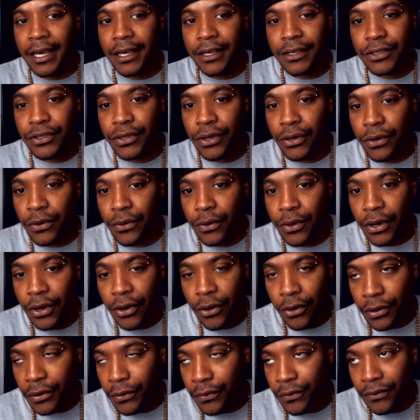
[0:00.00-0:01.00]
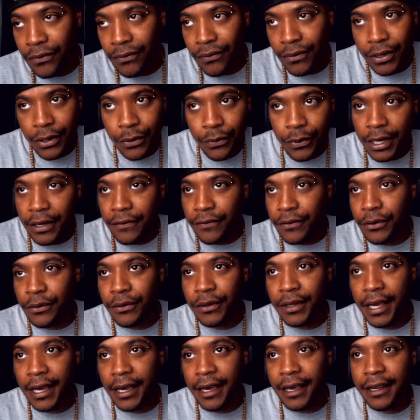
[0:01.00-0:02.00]
So an only real way of doing
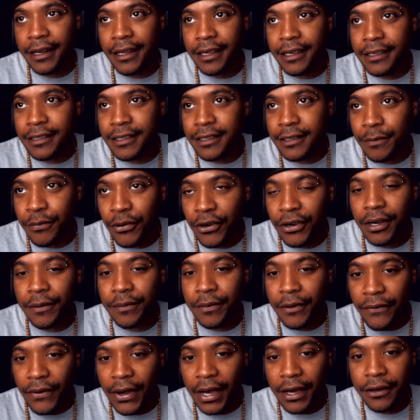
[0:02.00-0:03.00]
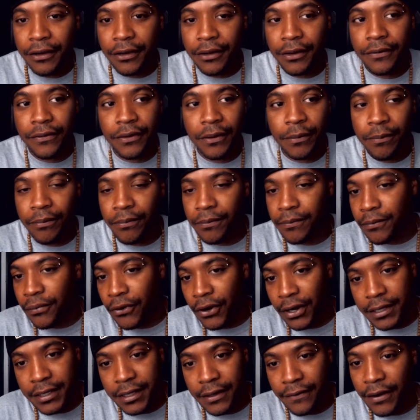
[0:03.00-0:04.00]
that is to bring up the value. If the
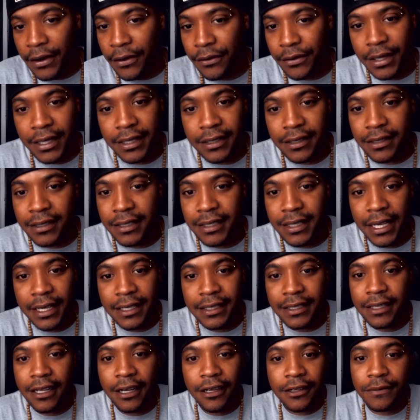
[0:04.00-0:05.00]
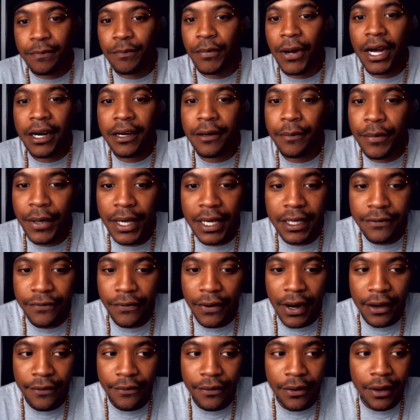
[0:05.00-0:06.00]
price of everything just stays stuck bottom base
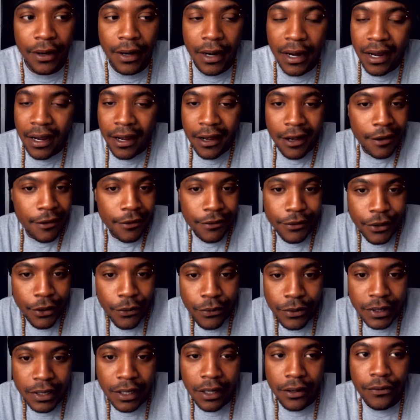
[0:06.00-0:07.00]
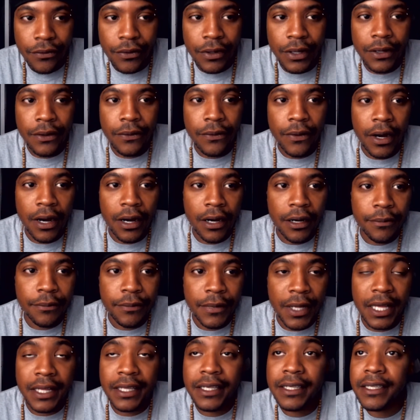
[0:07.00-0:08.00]
forever, no one's going to really,
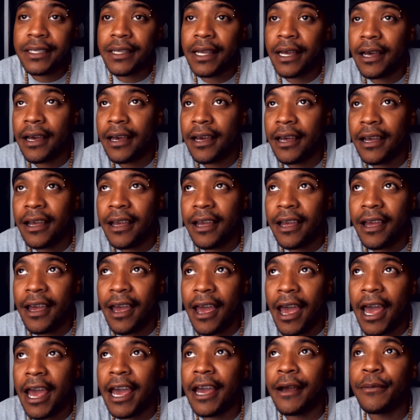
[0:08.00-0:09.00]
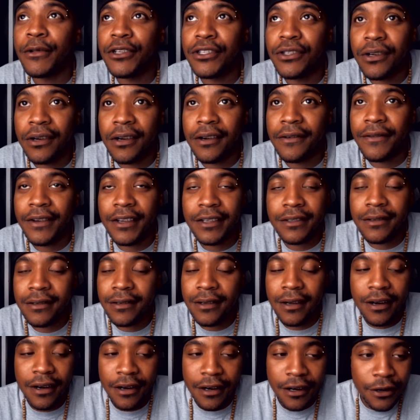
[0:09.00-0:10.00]
at least the amateur investors
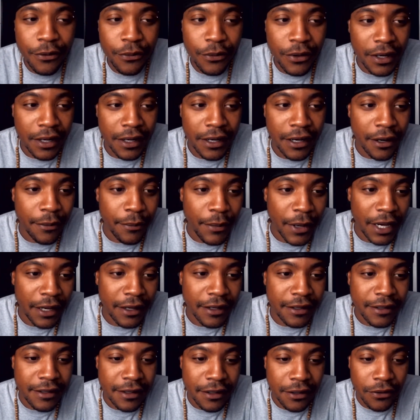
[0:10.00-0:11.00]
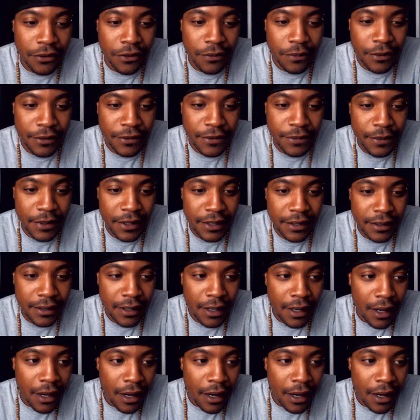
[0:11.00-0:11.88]
aren't going to want to come back into the crypto space.